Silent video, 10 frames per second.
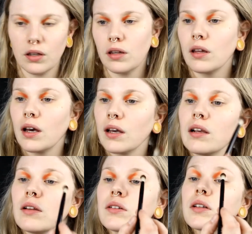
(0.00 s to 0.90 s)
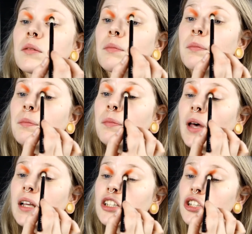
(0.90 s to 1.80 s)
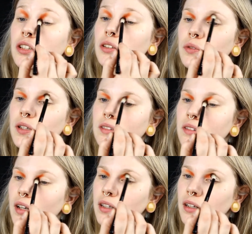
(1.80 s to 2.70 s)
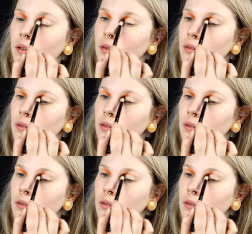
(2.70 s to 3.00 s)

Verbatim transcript: and I look batshit crazy right now.